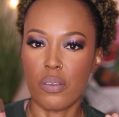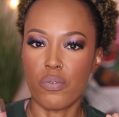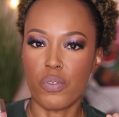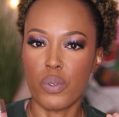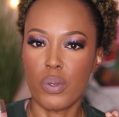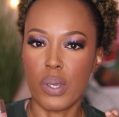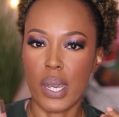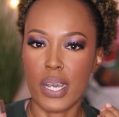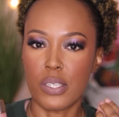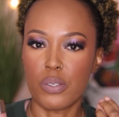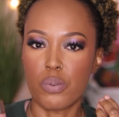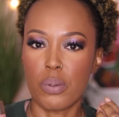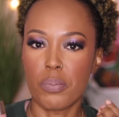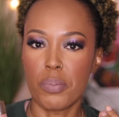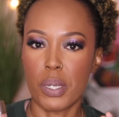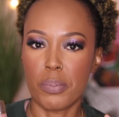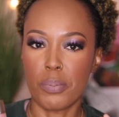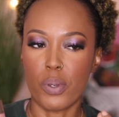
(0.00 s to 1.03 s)
If you guys
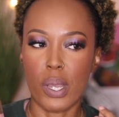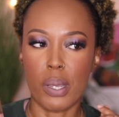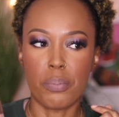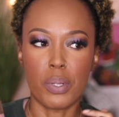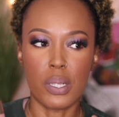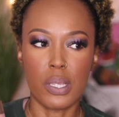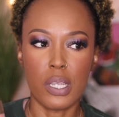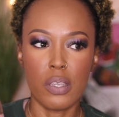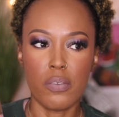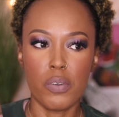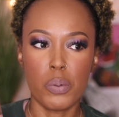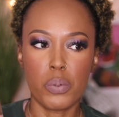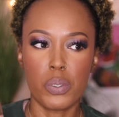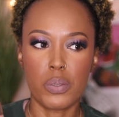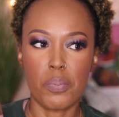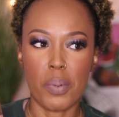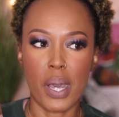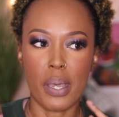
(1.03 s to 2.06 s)
remember, I believe it
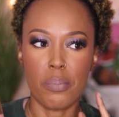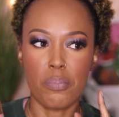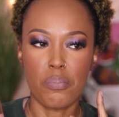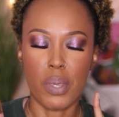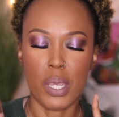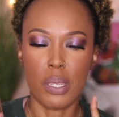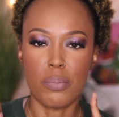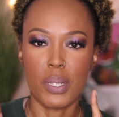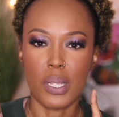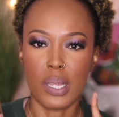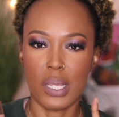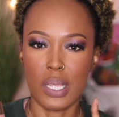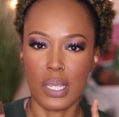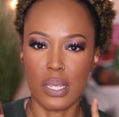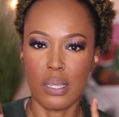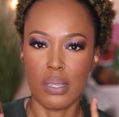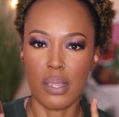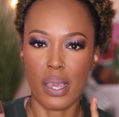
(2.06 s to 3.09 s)
was by Maybelline.